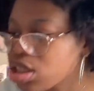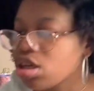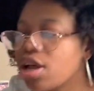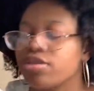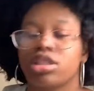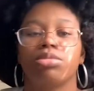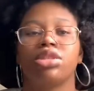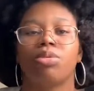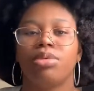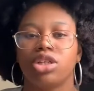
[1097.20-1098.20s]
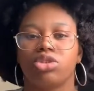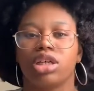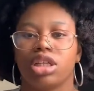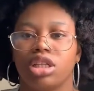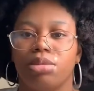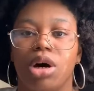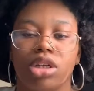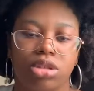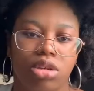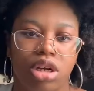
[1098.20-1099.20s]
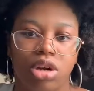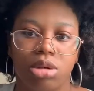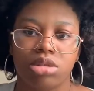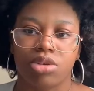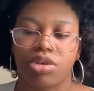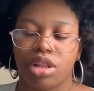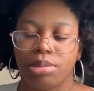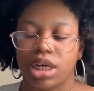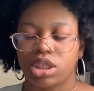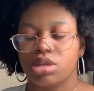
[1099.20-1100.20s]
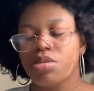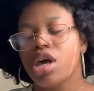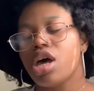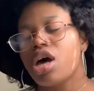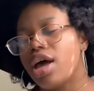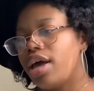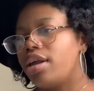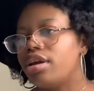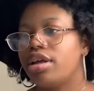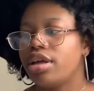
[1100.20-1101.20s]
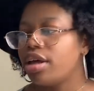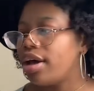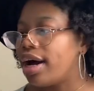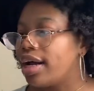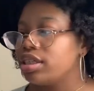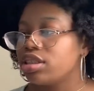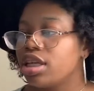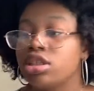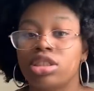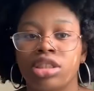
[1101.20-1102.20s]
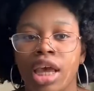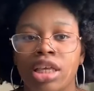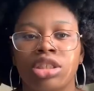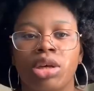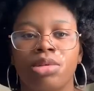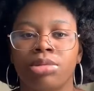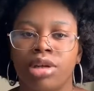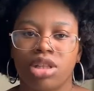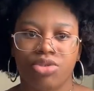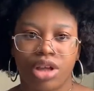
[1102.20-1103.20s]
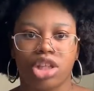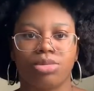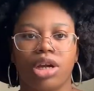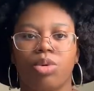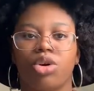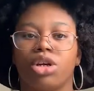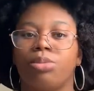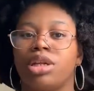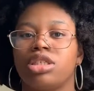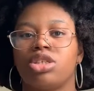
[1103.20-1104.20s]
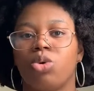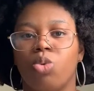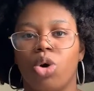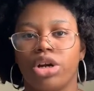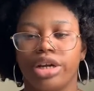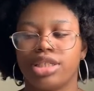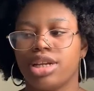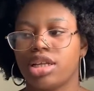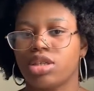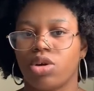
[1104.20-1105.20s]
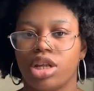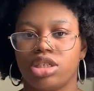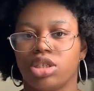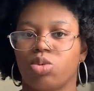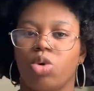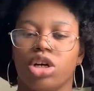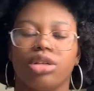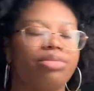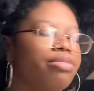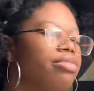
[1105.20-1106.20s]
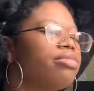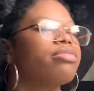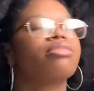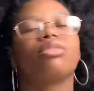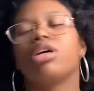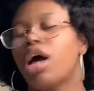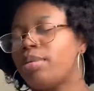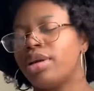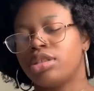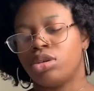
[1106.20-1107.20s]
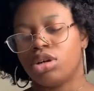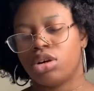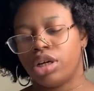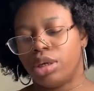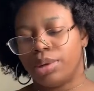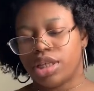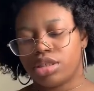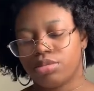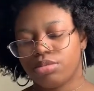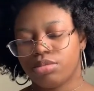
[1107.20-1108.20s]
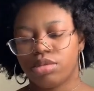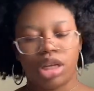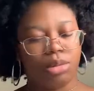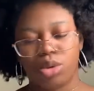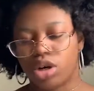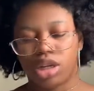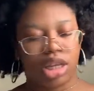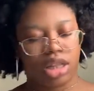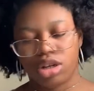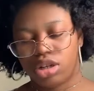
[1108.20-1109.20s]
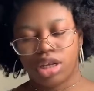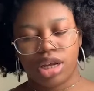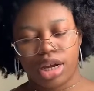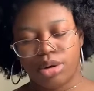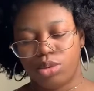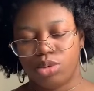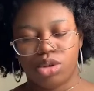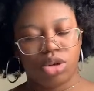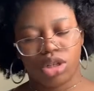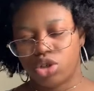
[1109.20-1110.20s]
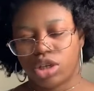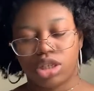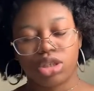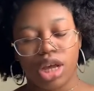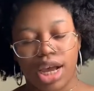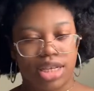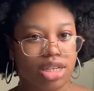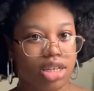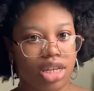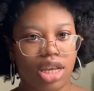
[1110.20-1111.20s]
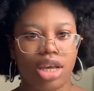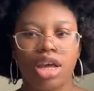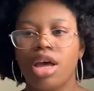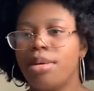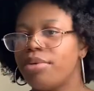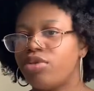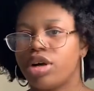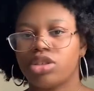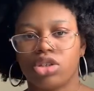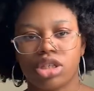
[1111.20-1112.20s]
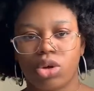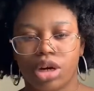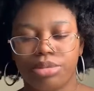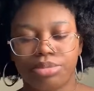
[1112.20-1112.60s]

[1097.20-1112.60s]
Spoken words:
loves them, so me drinking them also, you know, helps get rid of the bottles. And it just tastes so much better than regular sparkling water, but it's still water. It's not soda, it's just water. I'm not a soda girl anymore. Like literally, I will usually drink iced tea before I drink soda.